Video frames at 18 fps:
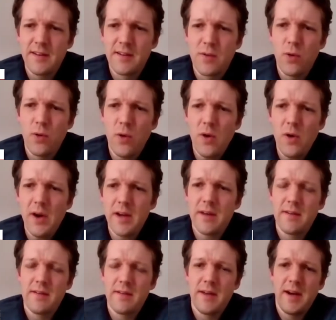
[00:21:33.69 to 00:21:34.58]

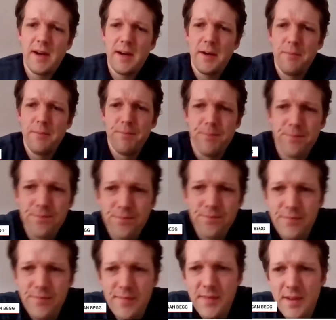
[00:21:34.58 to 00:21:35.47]
quite
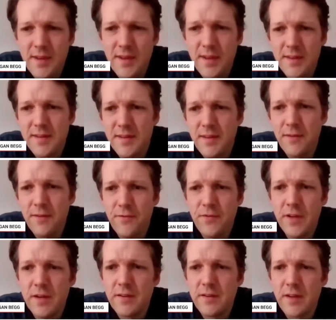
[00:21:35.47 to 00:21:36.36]
it
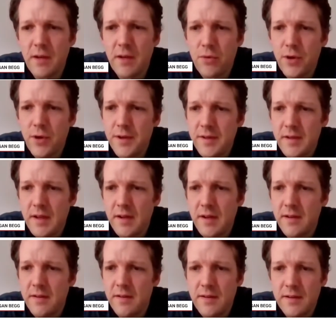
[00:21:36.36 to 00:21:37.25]
feels
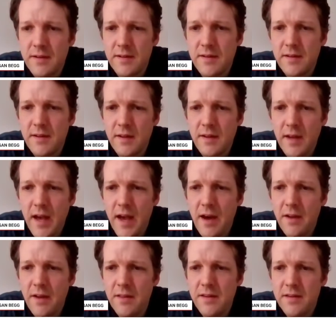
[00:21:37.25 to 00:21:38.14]
unprecedented just
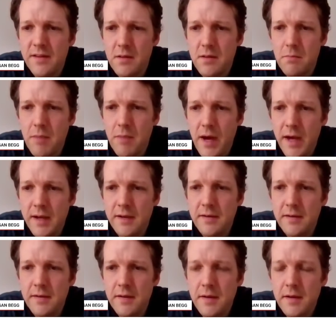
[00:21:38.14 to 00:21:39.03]
how this debate,
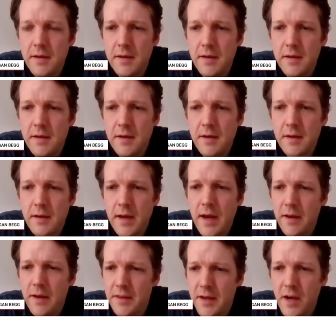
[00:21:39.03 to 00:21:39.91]

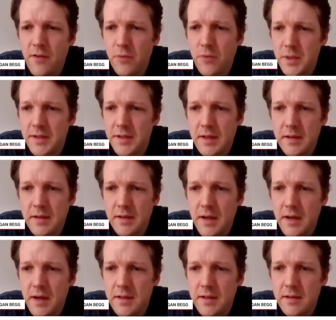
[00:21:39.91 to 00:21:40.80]
how the government's
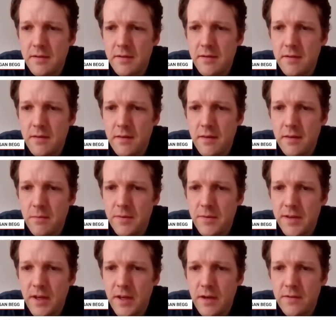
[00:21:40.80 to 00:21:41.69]
conducted
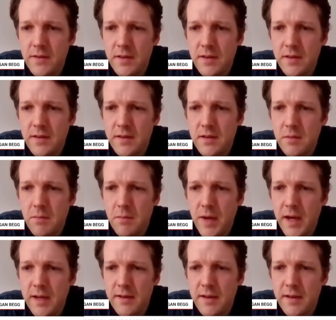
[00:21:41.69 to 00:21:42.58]
themselves in this
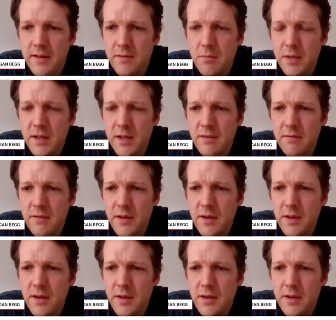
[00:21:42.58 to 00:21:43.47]
debate. There's been
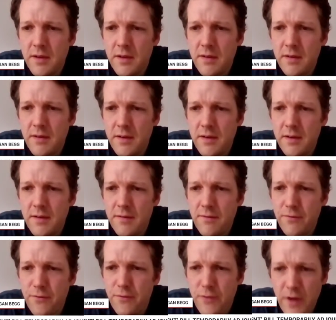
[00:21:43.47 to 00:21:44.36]

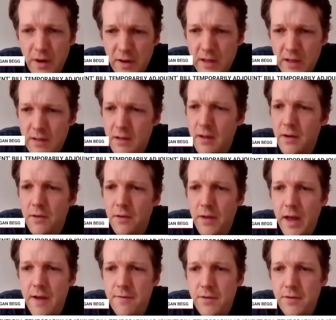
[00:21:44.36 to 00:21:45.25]
very
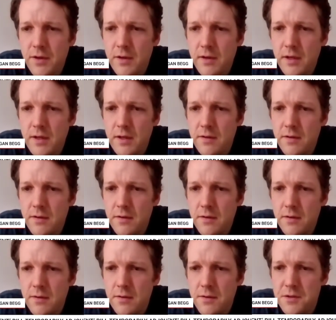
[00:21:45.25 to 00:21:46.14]
little effort
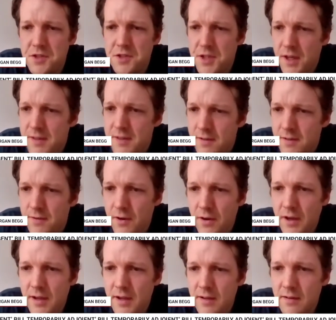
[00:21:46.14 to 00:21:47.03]
into
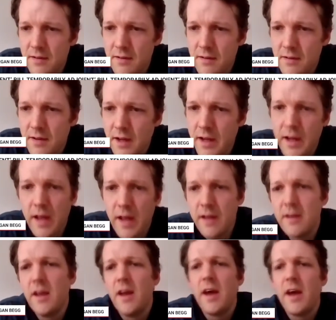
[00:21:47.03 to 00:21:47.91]
justifying,
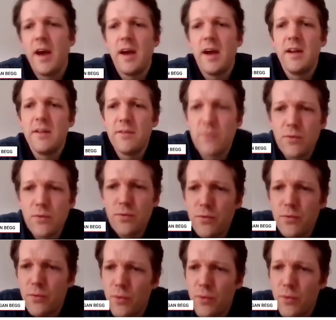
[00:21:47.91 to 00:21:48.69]
and you